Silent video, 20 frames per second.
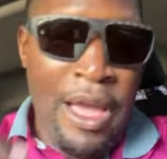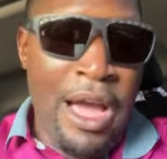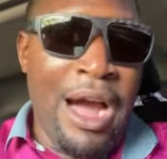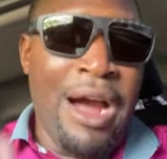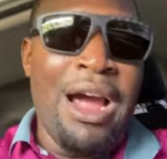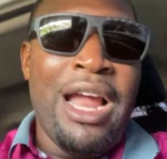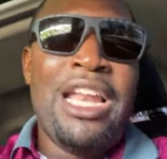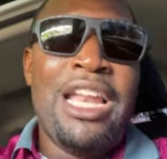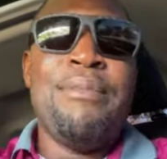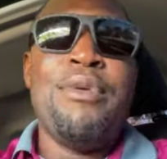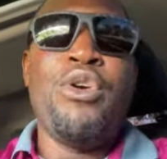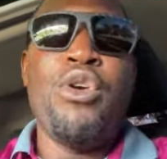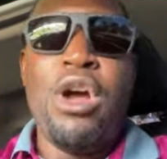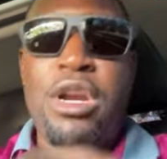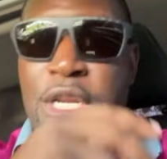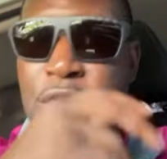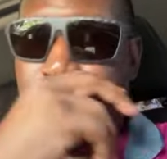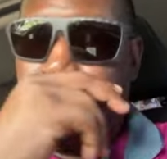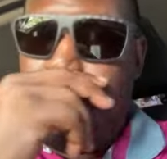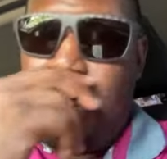Alright, let me
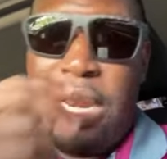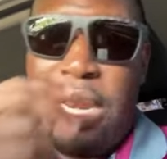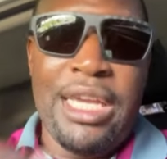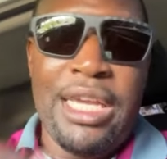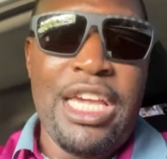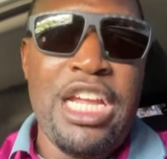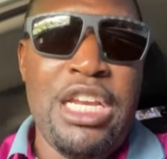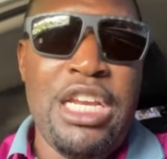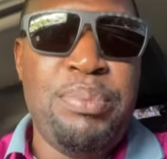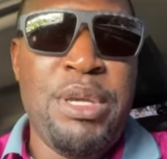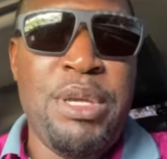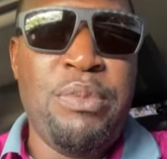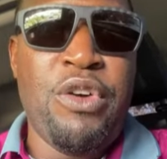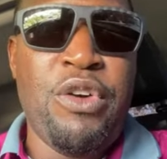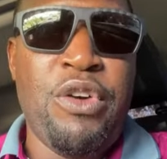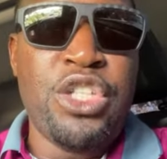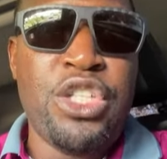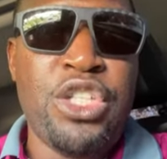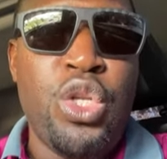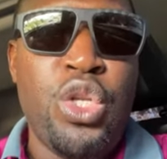run the squad again, people.
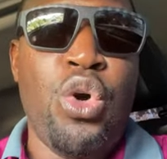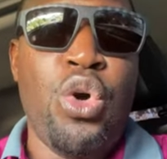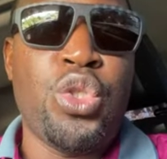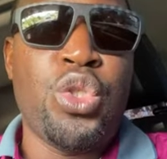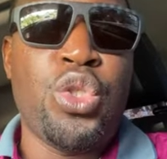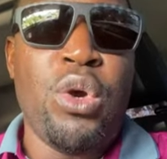For those